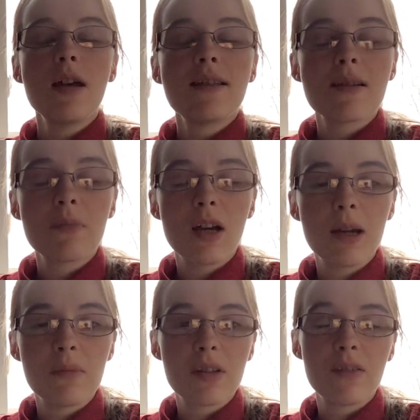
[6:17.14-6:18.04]

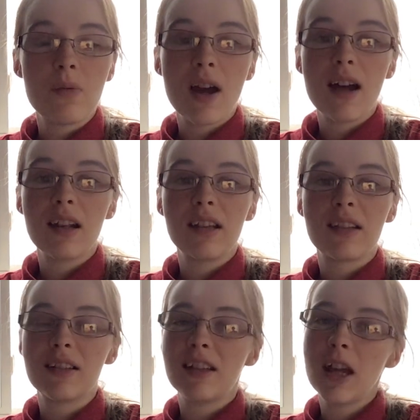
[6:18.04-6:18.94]
sometimes if we had like
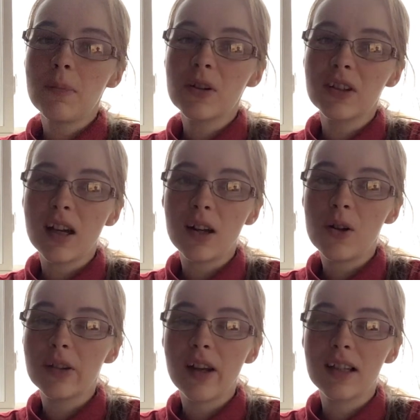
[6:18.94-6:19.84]
this table set all
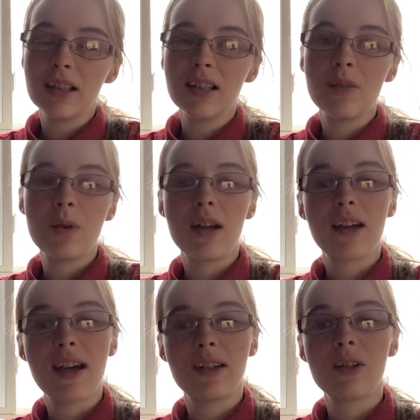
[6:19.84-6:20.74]
nicely, we had
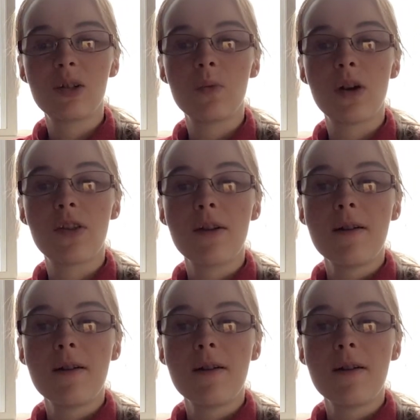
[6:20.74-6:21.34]
candles with